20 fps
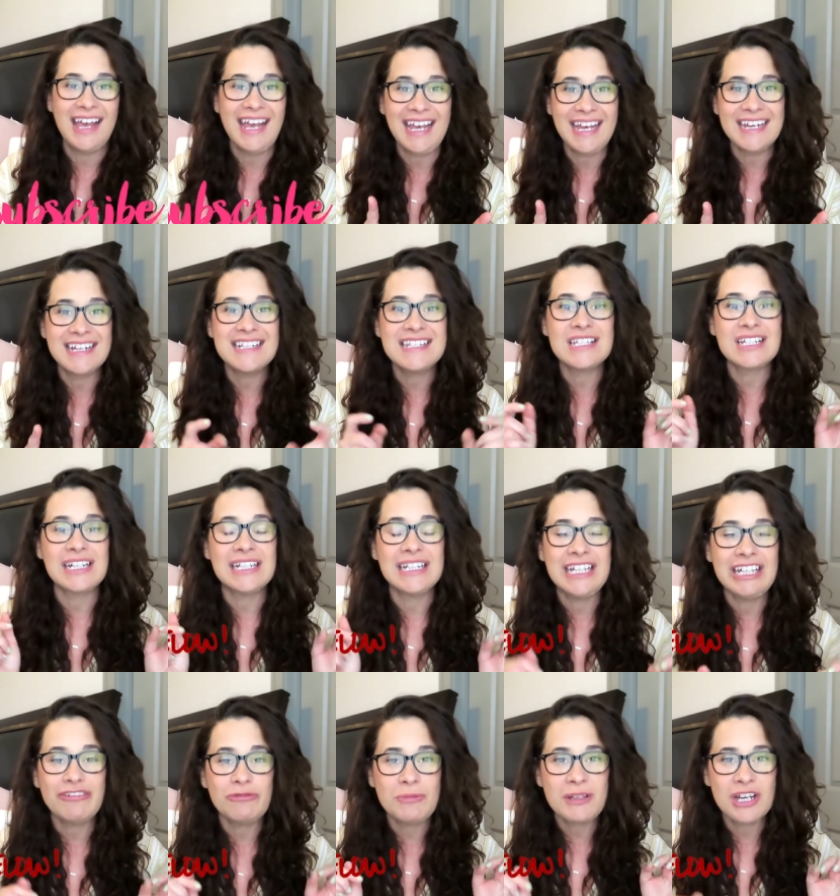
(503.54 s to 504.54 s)
and
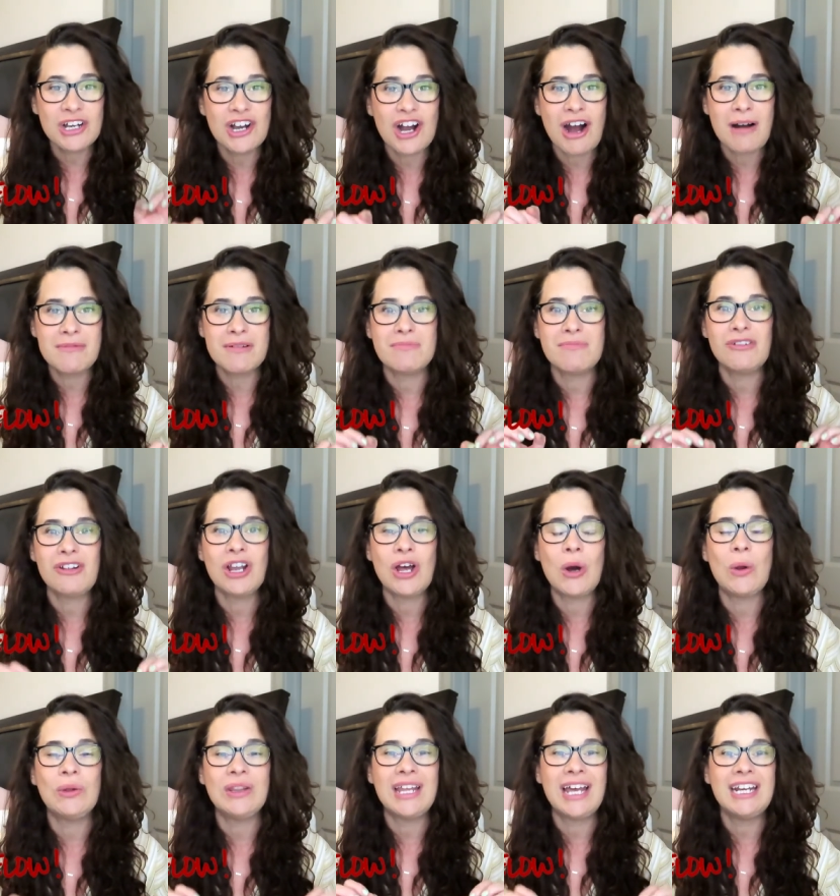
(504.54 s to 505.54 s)
leave me a comment
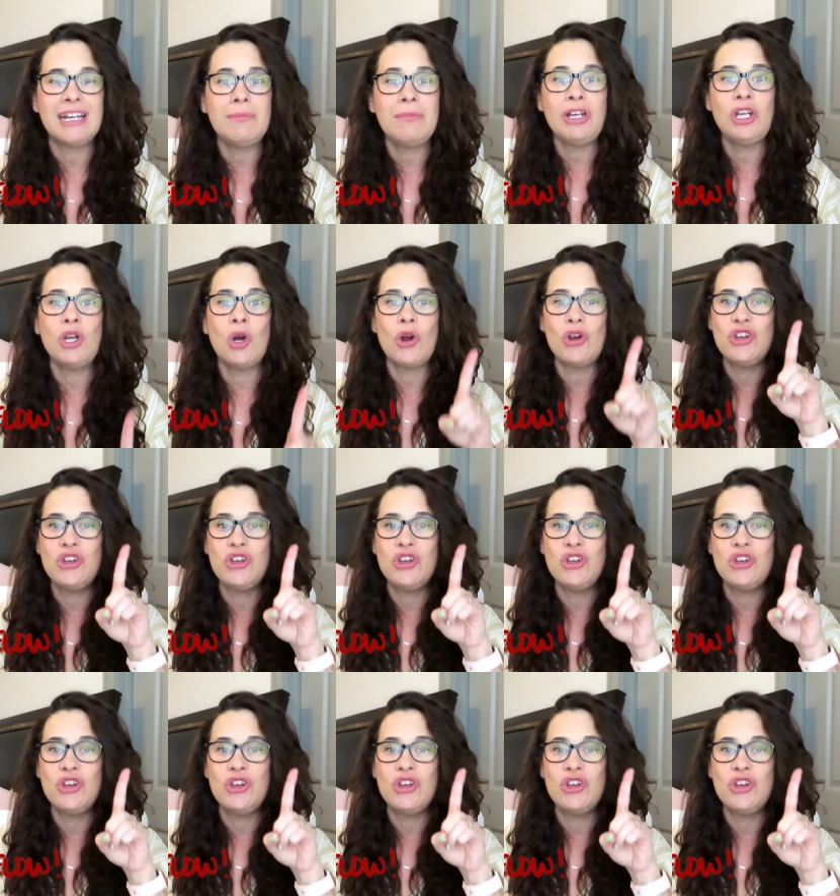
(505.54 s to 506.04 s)
below letting me know